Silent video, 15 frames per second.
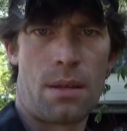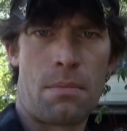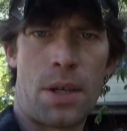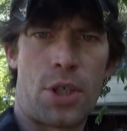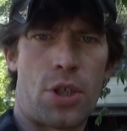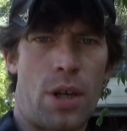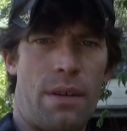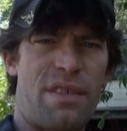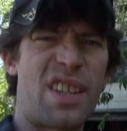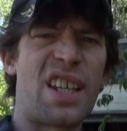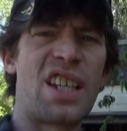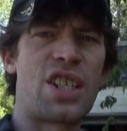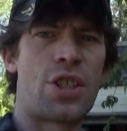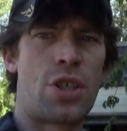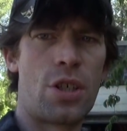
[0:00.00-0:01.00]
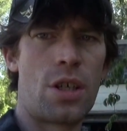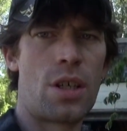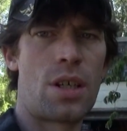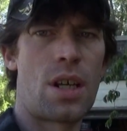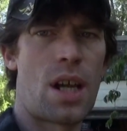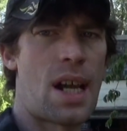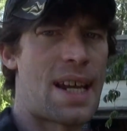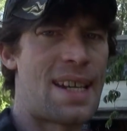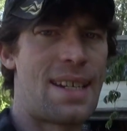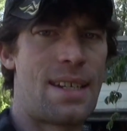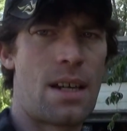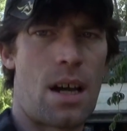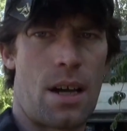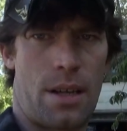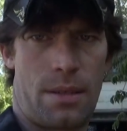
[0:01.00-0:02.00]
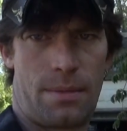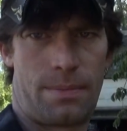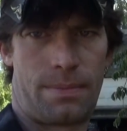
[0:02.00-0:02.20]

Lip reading: Make sure everything is good and done.